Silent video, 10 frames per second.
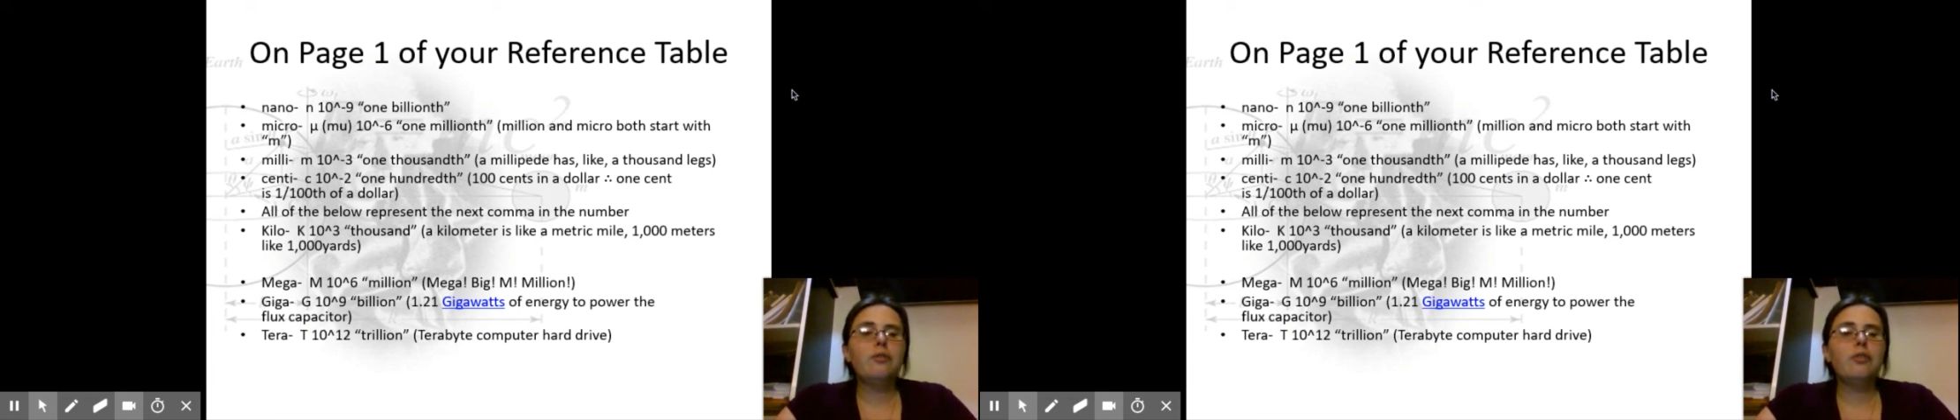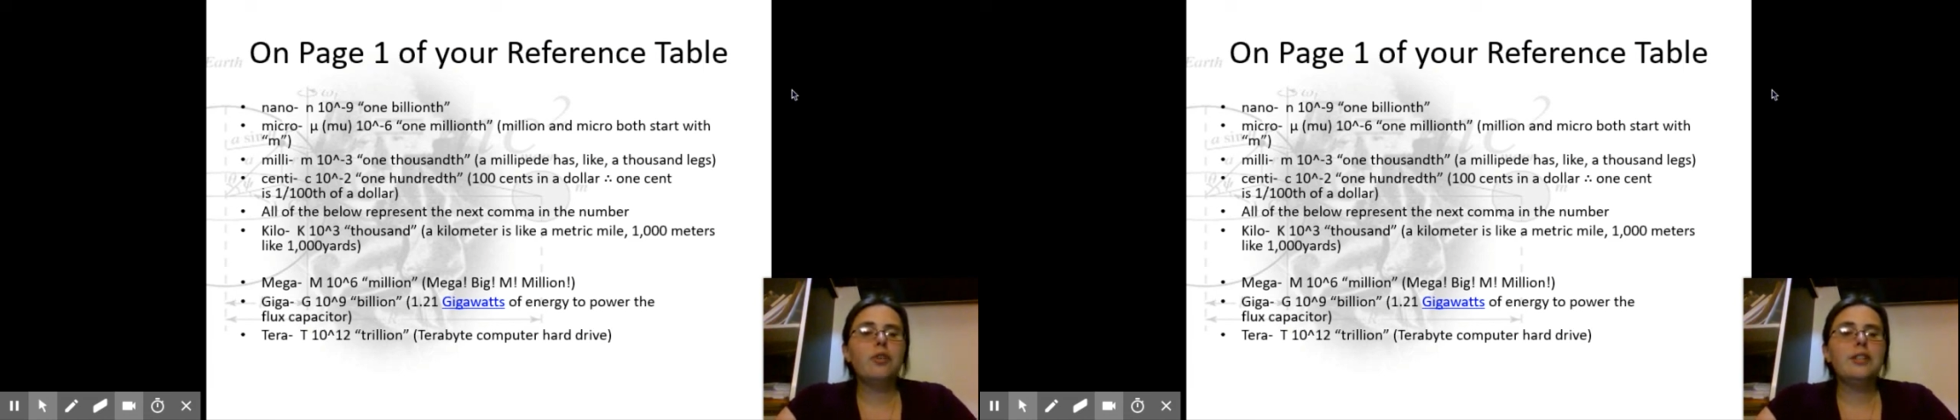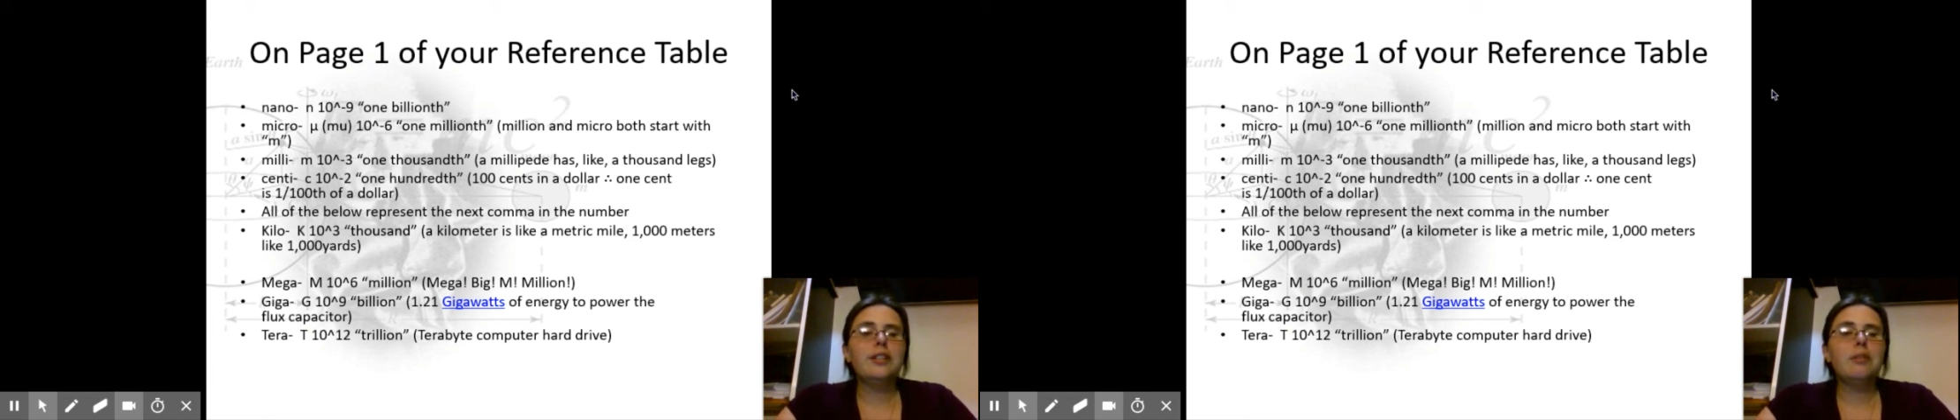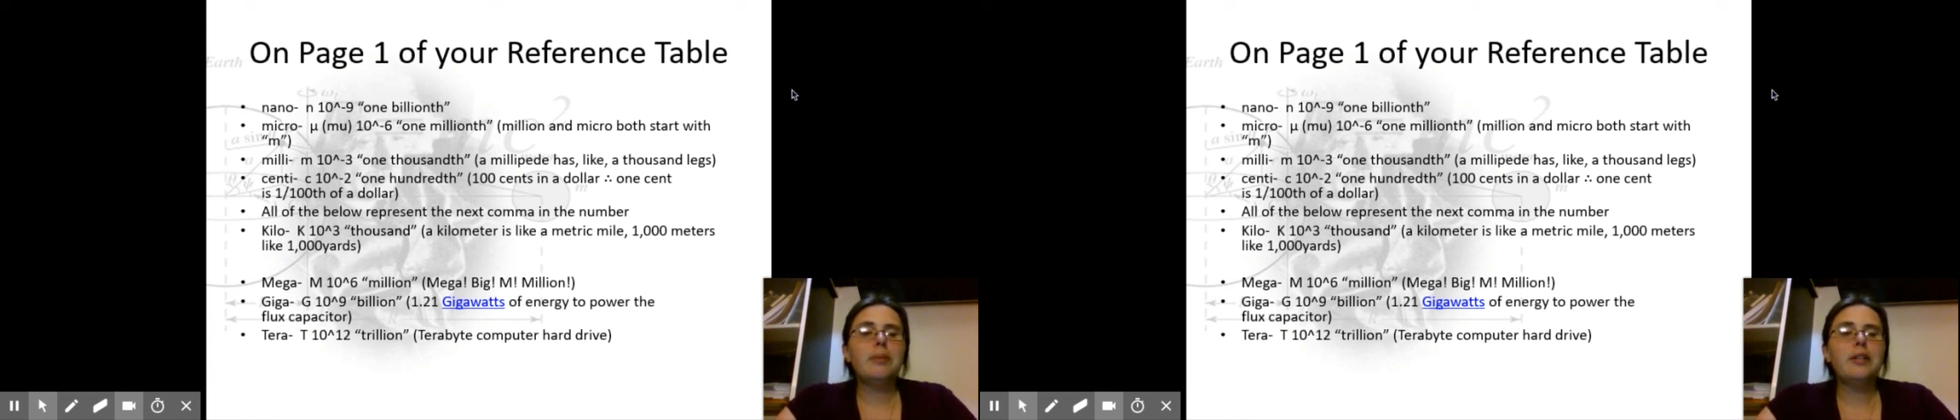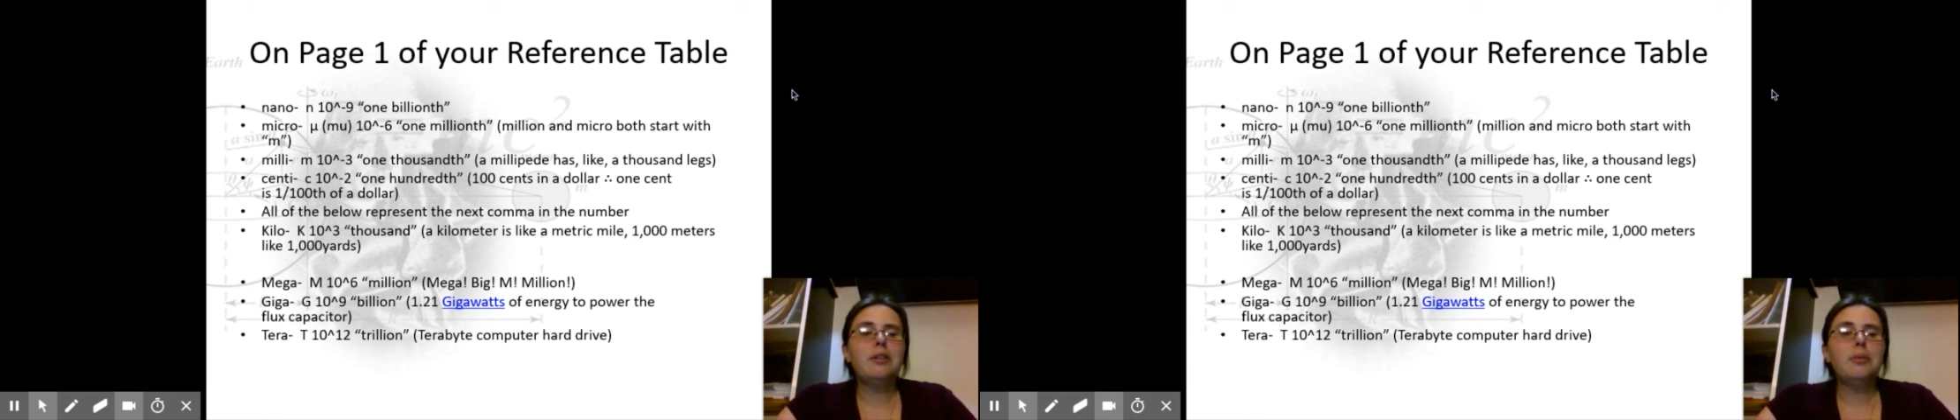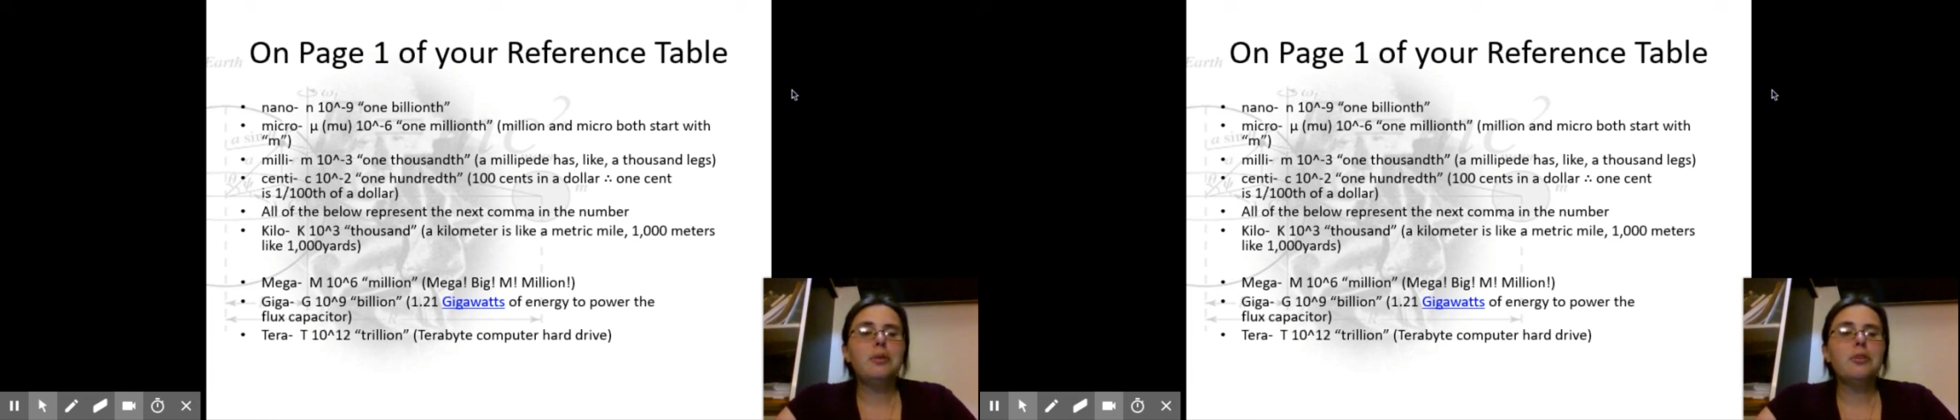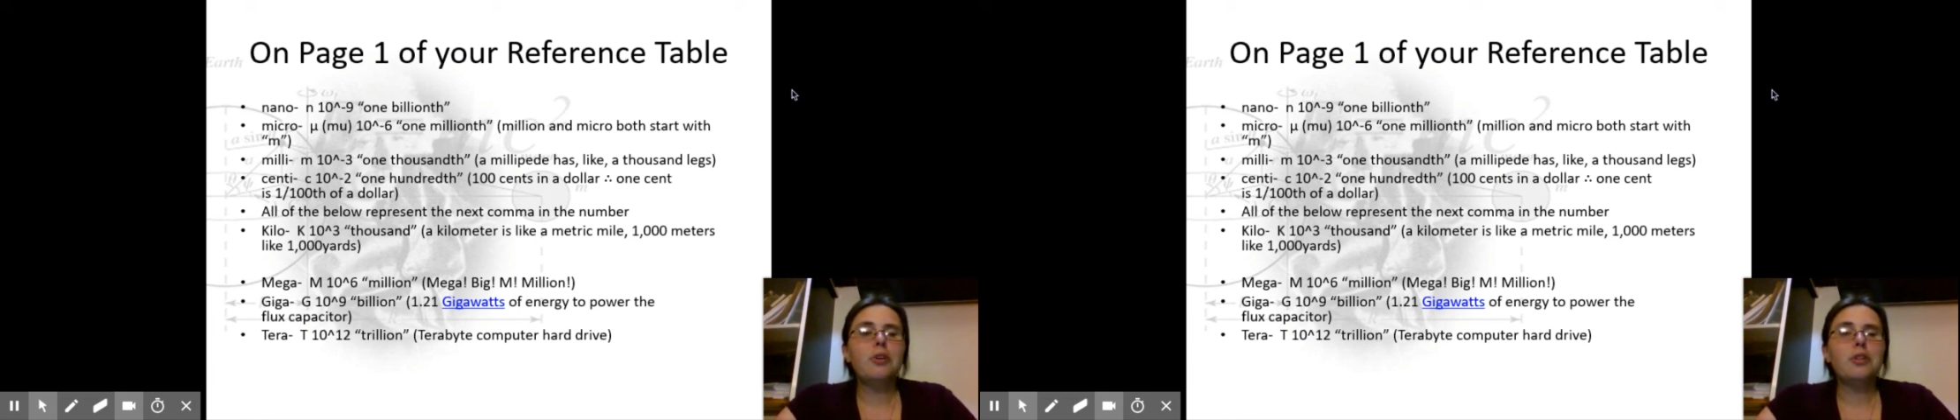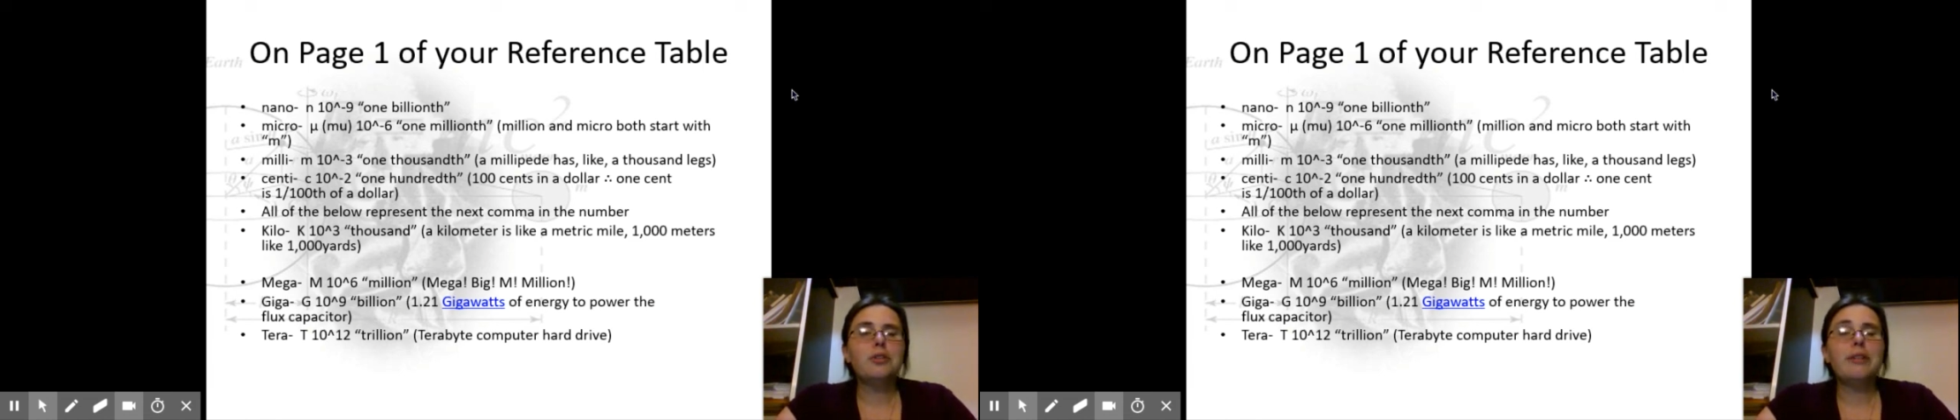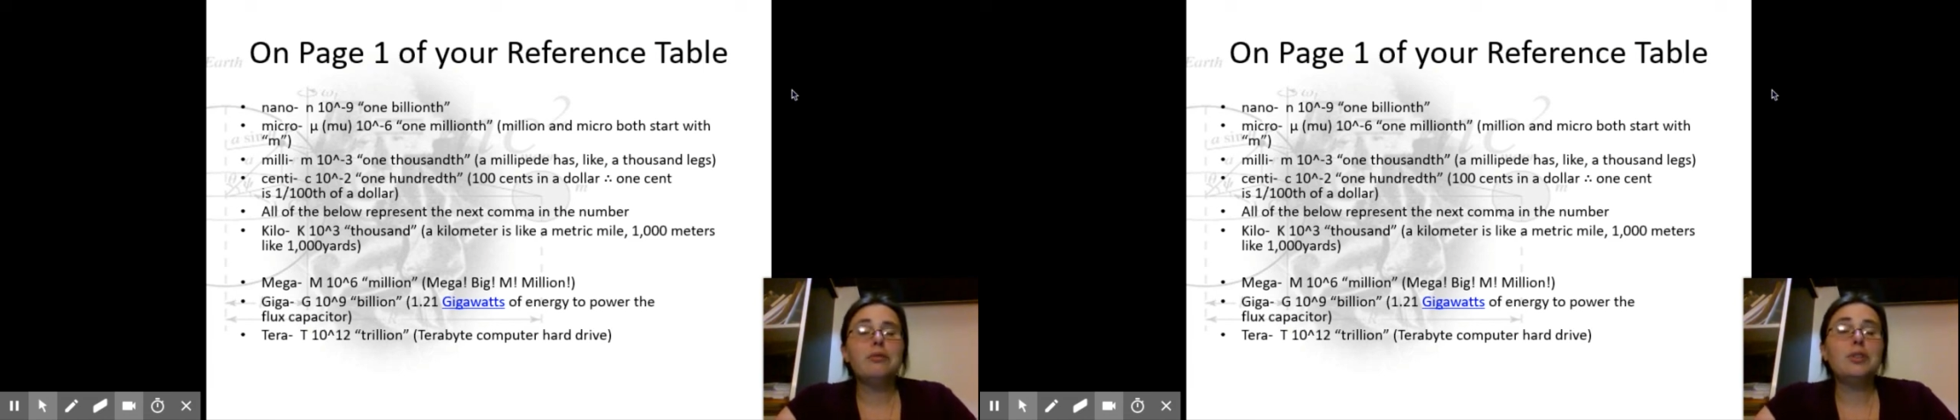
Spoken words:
for a terabyte computer hard drive,